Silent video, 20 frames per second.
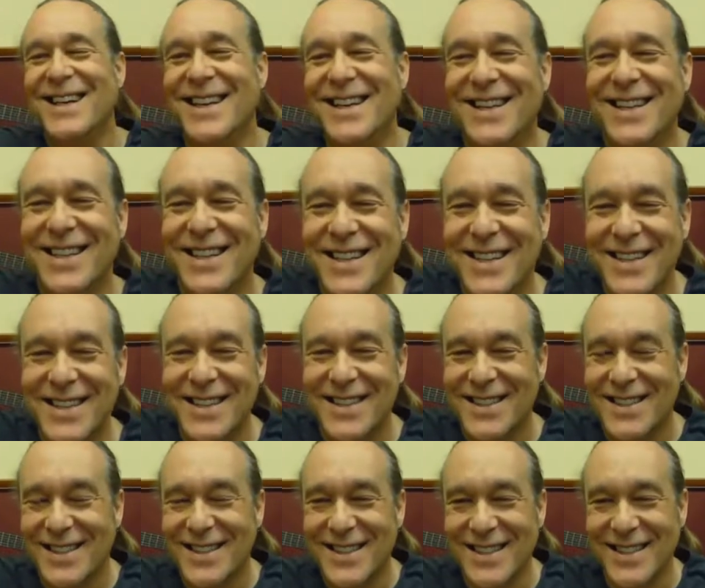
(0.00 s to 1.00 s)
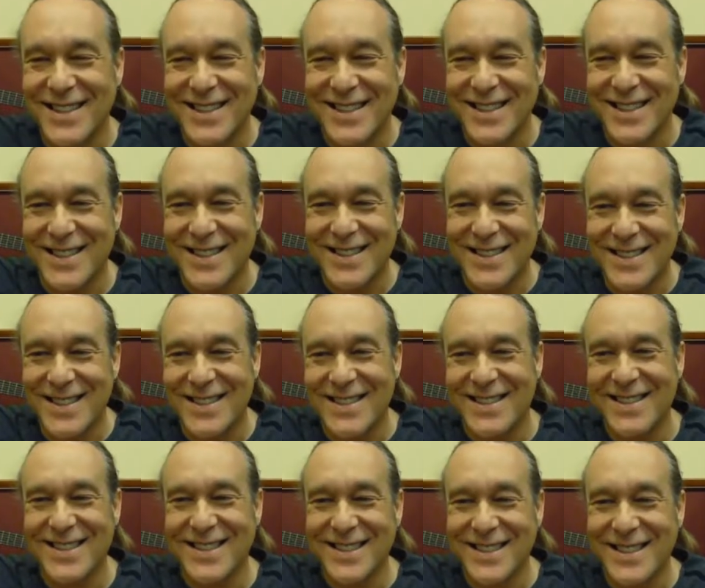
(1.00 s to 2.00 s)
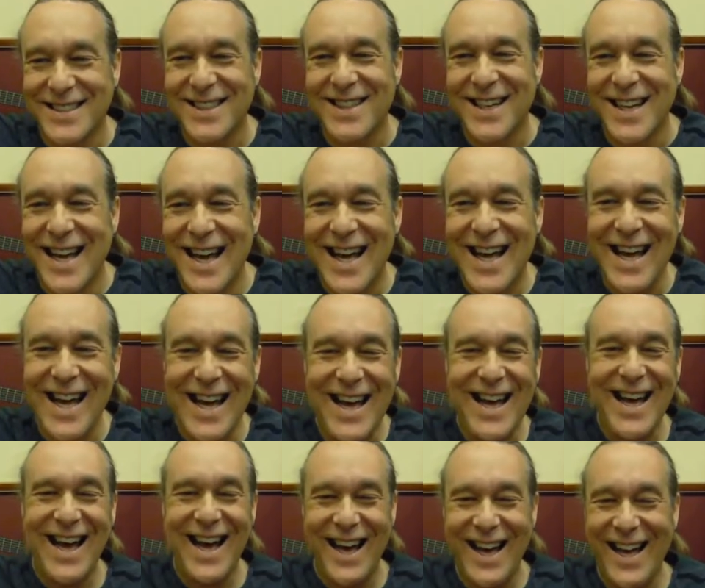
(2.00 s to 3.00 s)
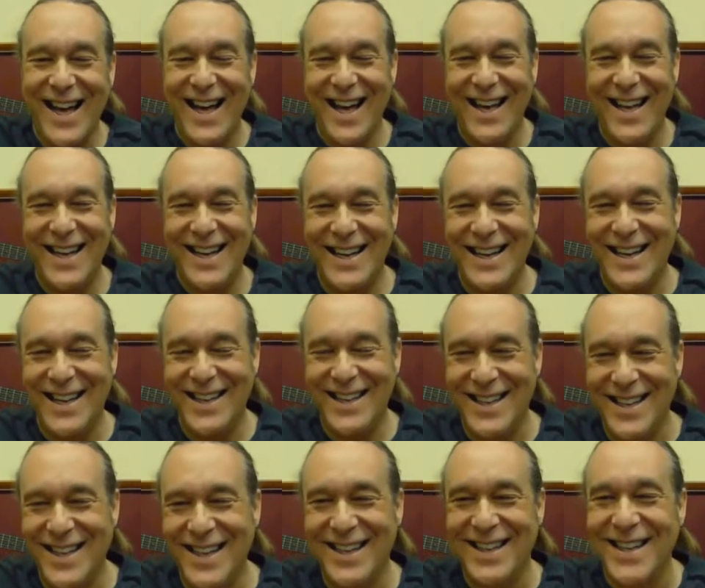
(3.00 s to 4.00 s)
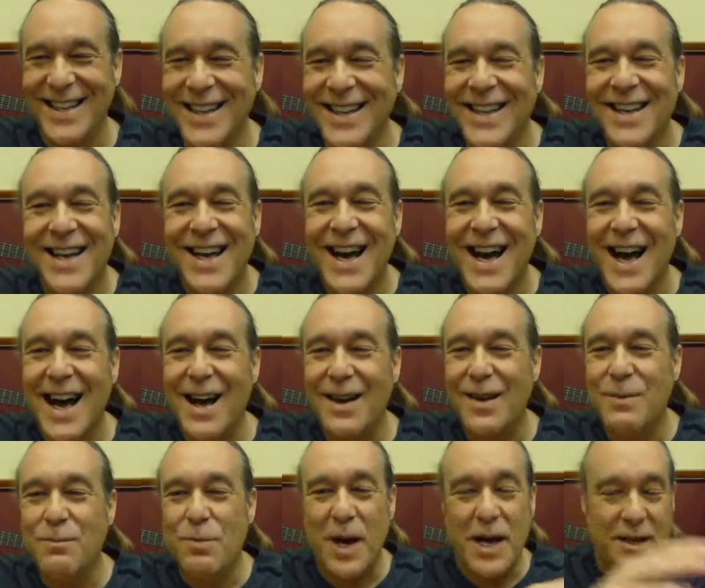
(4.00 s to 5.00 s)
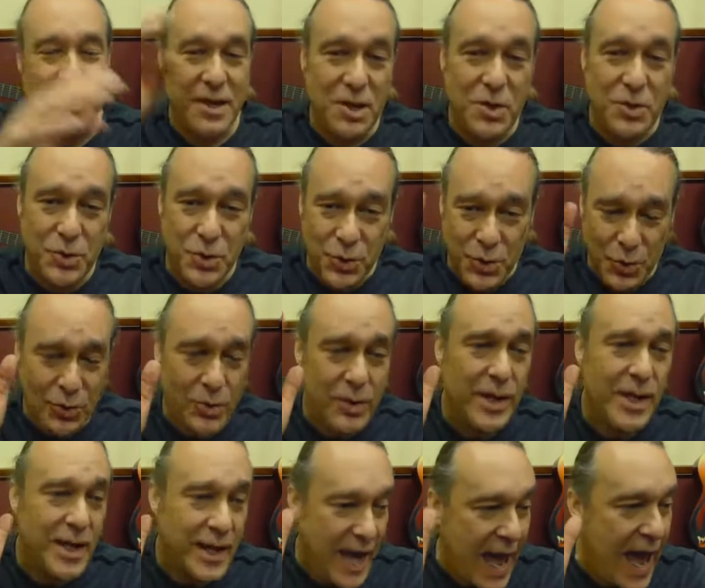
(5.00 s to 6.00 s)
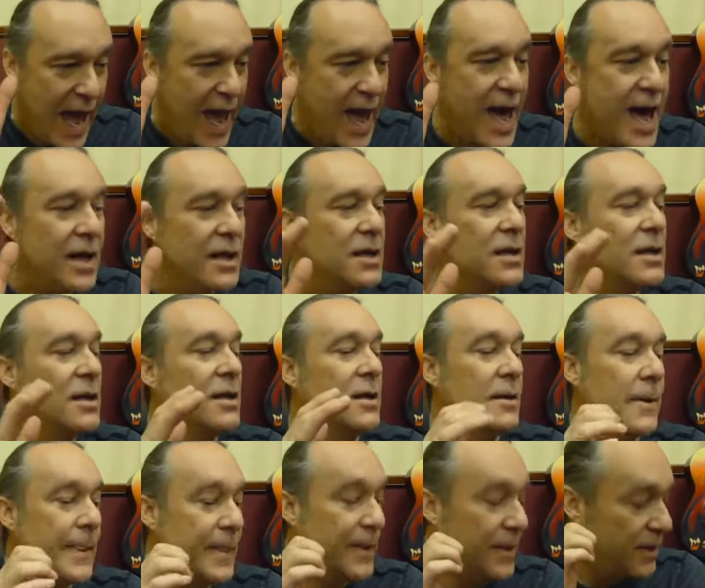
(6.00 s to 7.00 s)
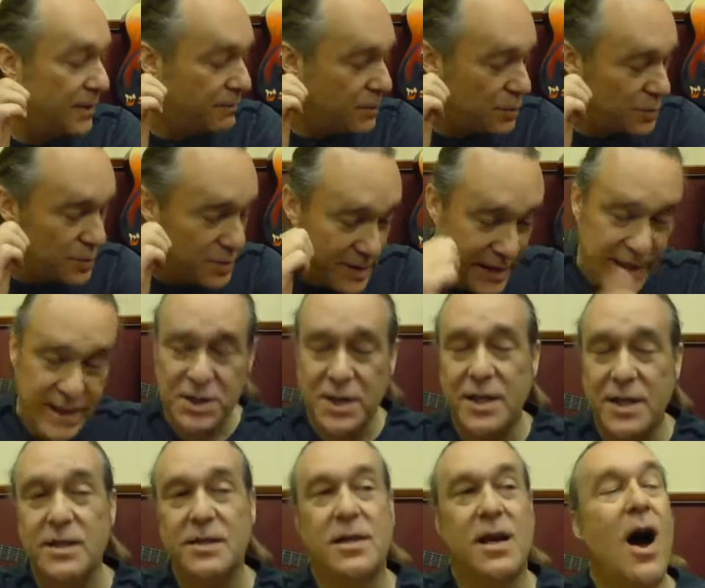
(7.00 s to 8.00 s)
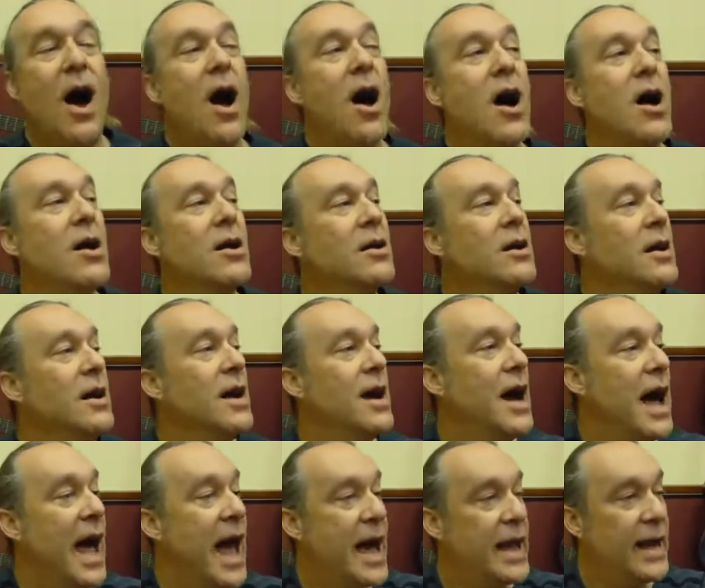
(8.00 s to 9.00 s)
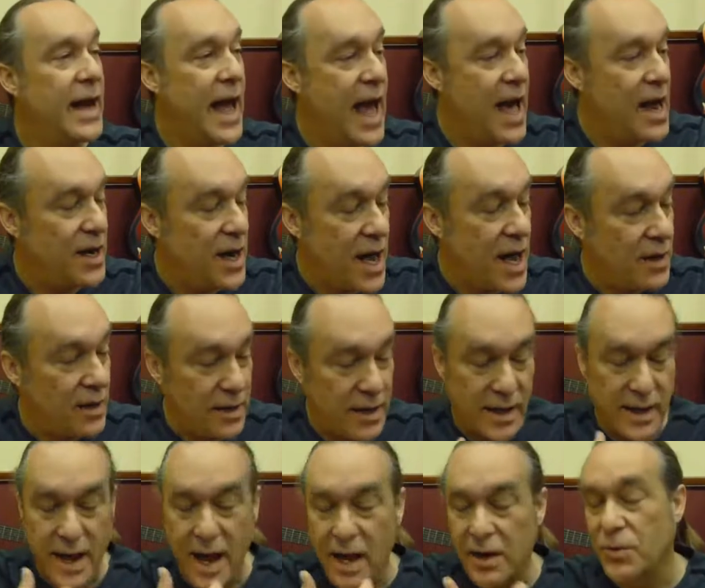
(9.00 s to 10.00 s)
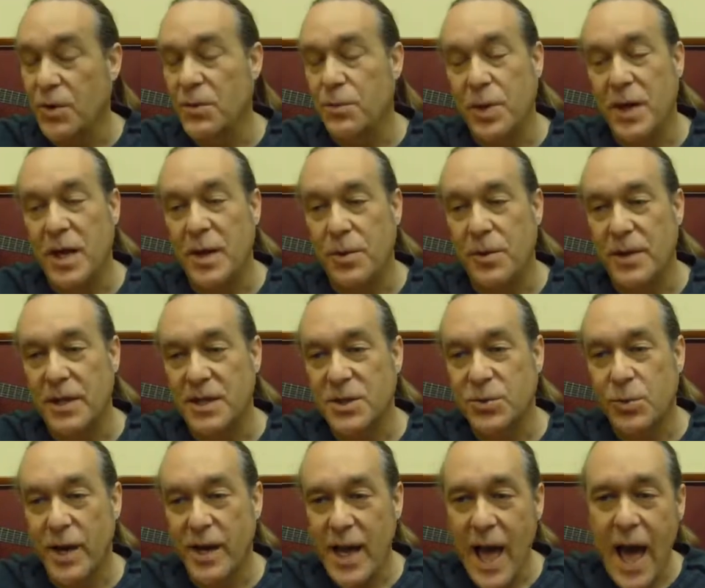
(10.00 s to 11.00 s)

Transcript: we're not. Maybe in the metaverse. Maybe in Web three point oh. Uh, but you truly can teach guitar and, and, and connect with people this way.